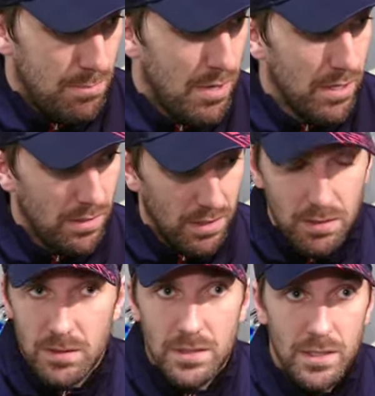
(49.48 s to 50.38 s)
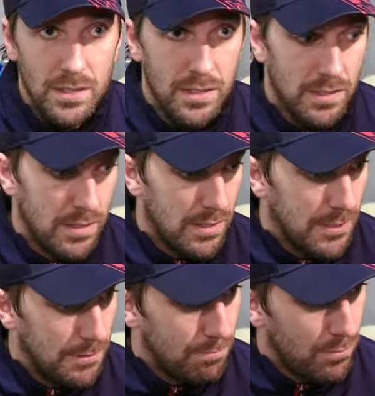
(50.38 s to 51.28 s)
my year
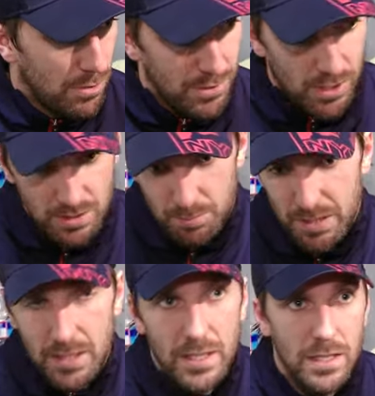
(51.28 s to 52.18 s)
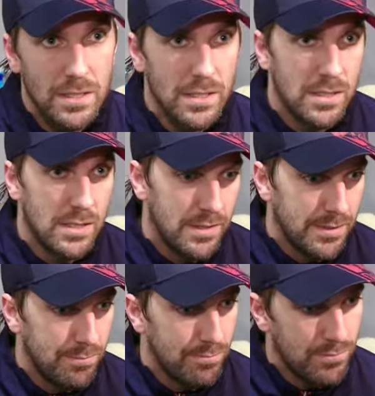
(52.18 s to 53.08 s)
and probably talk to Benny
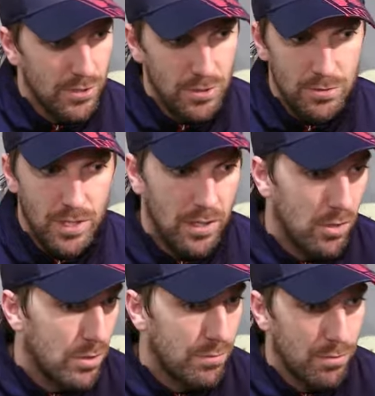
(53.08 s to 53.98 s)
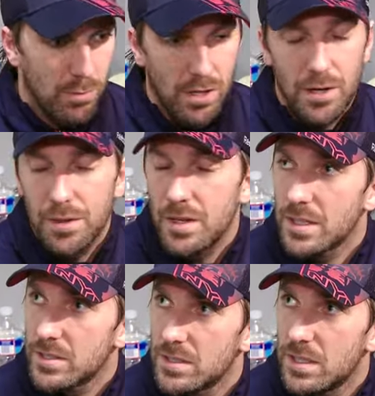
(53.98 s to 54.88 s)
and you know, try to learn from a lot of
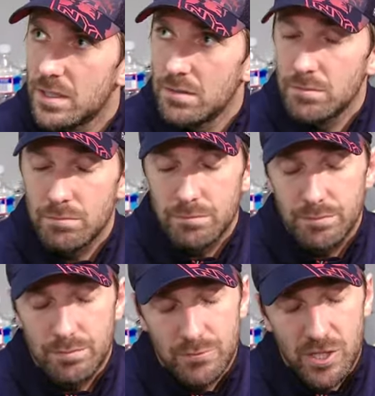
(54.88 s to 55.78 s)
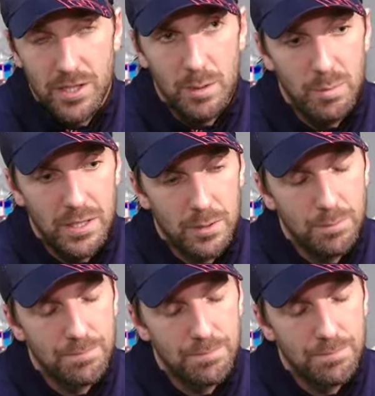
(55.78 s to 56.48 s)
things and try to get better.